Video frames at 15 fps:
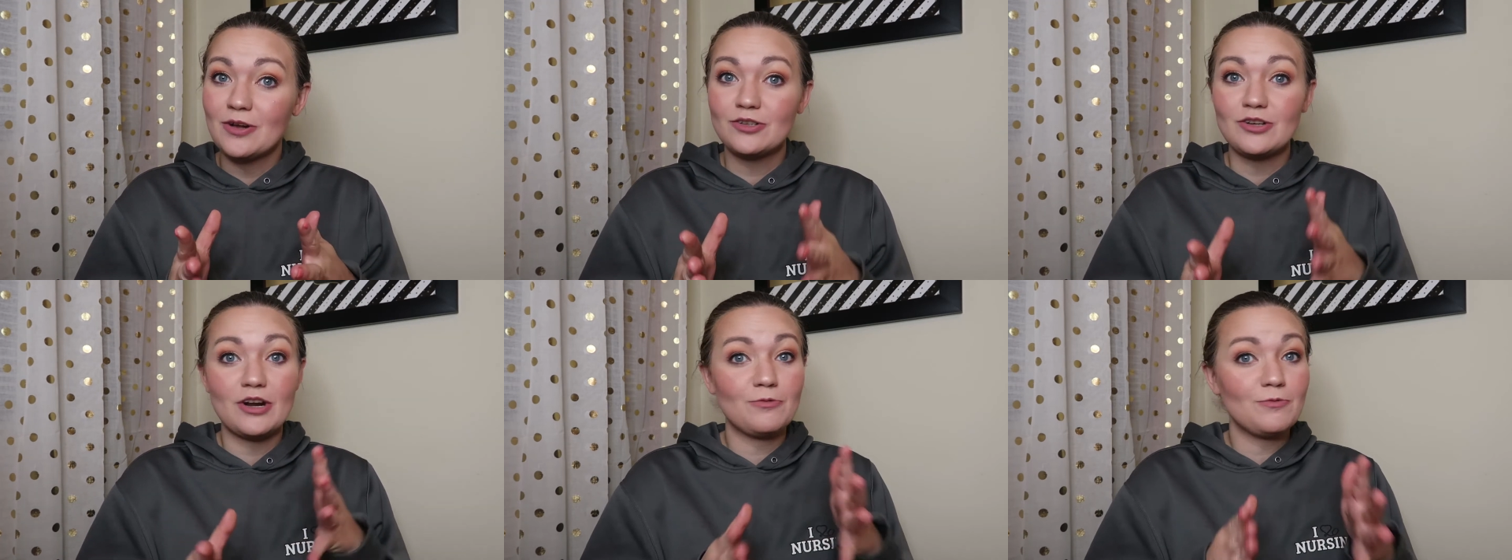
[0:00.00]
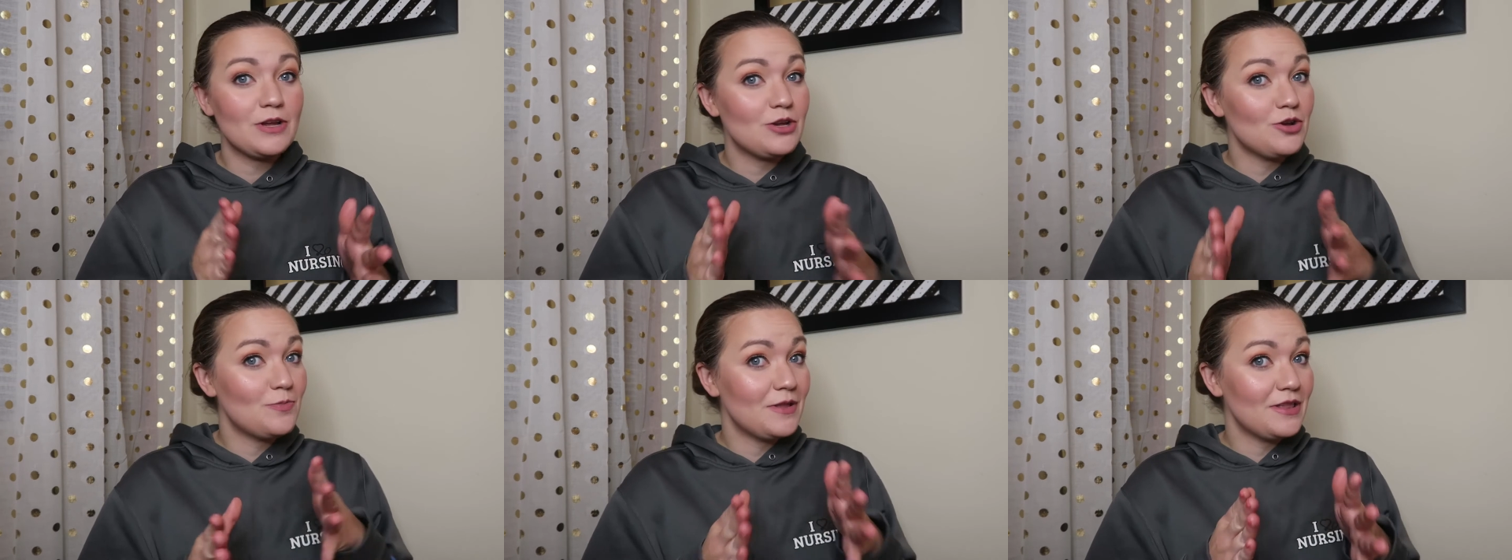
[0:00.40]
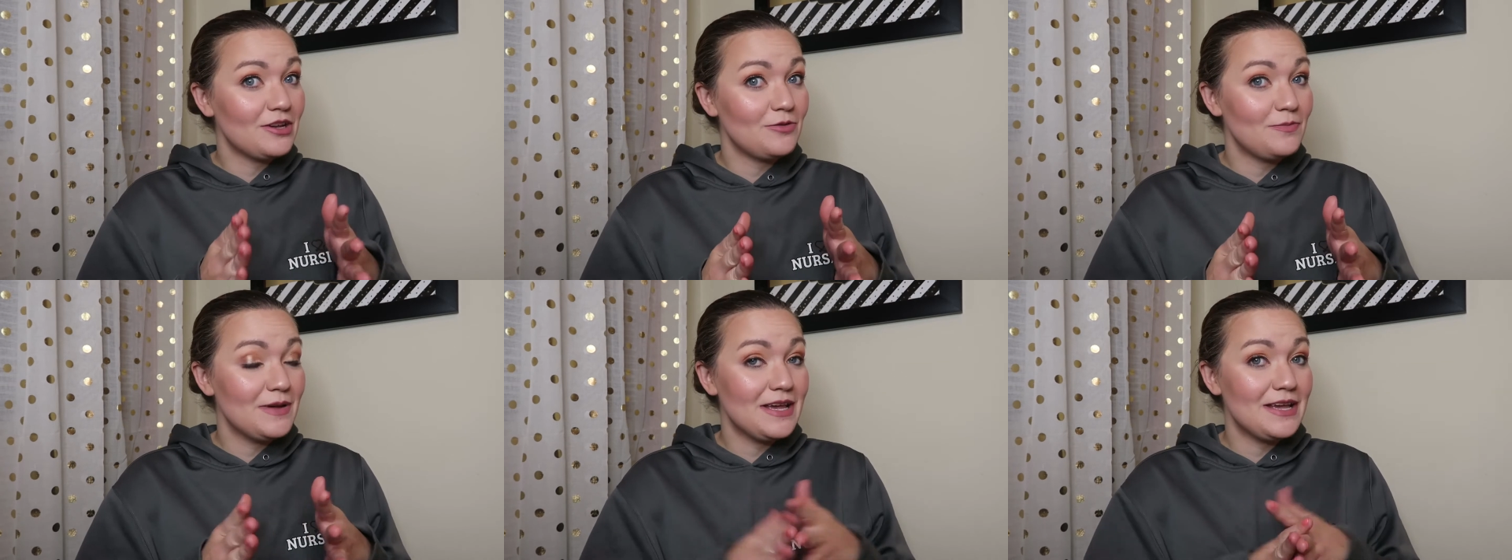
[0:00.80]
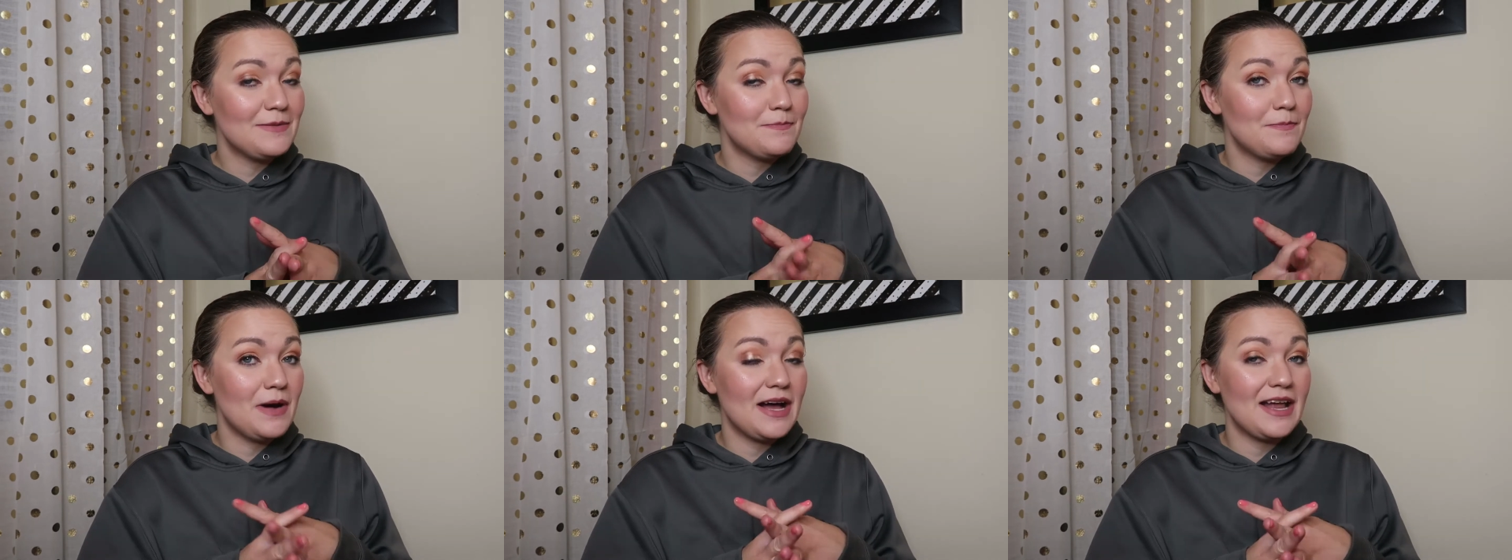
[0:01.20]
Try to recoup a little
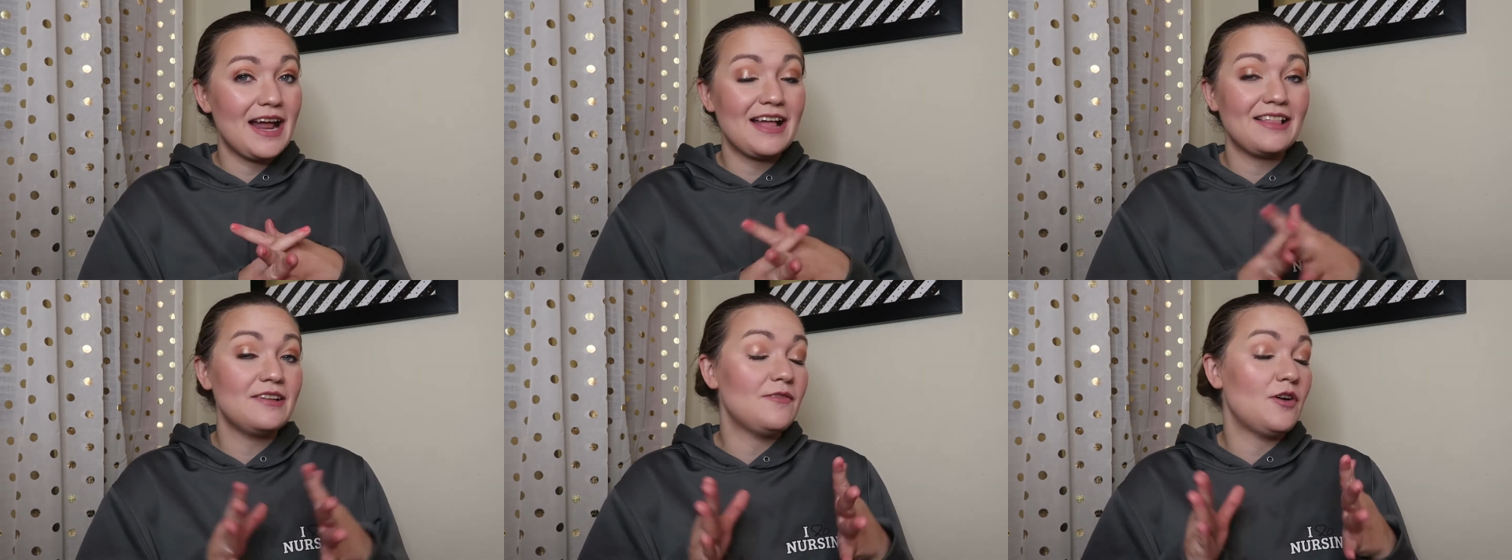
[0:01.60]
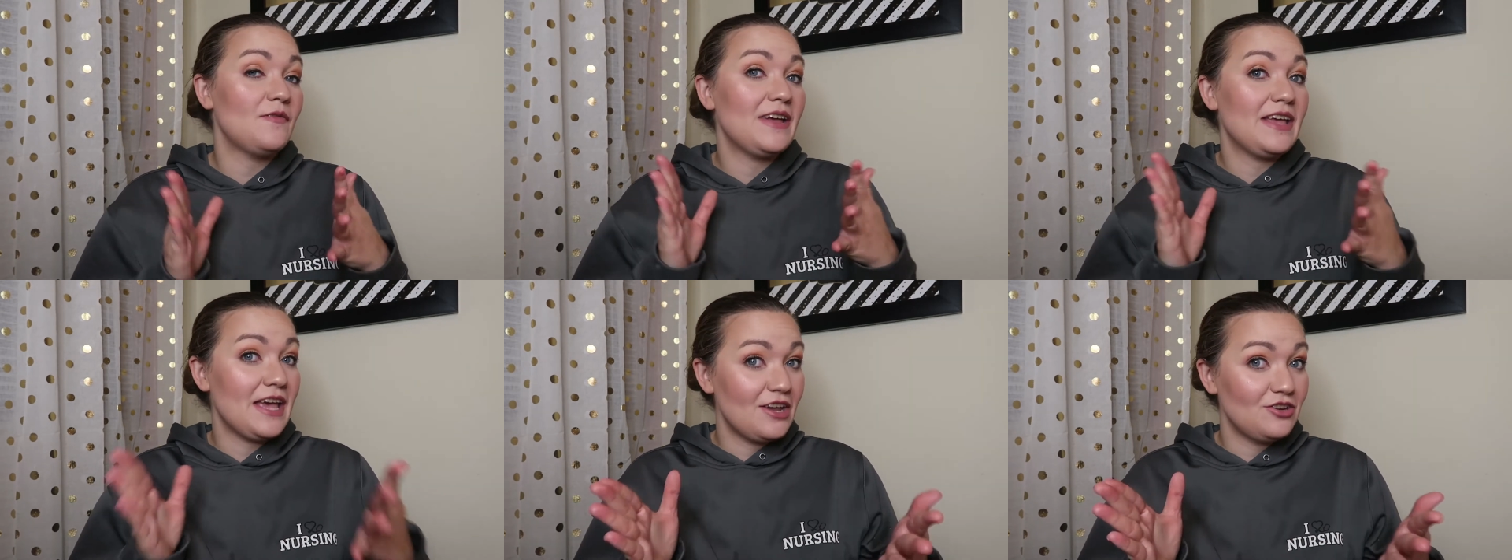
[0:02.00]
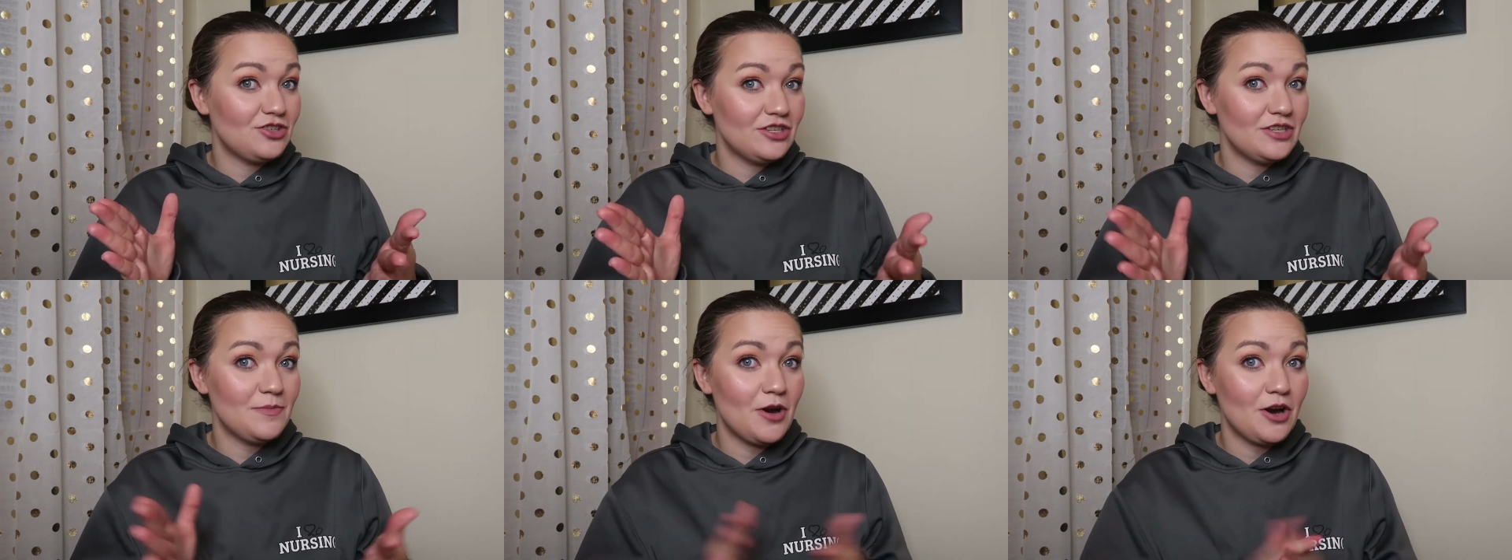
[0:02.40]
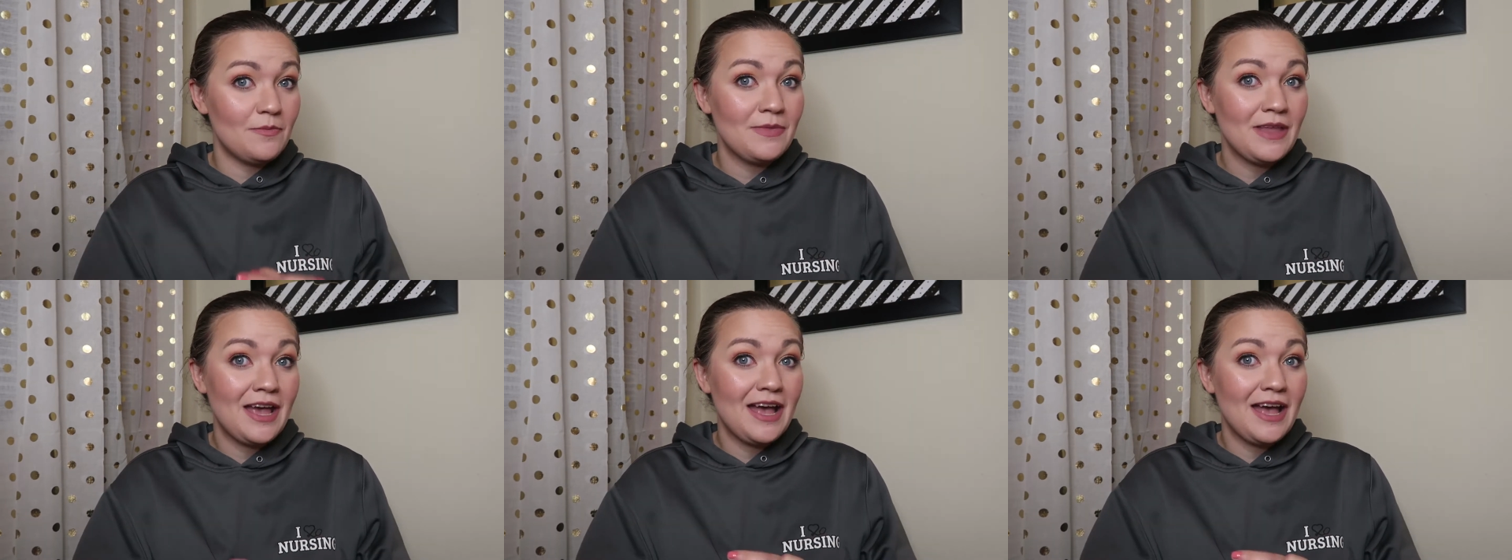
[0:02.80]
bit, but I leave on vacation tomorrow.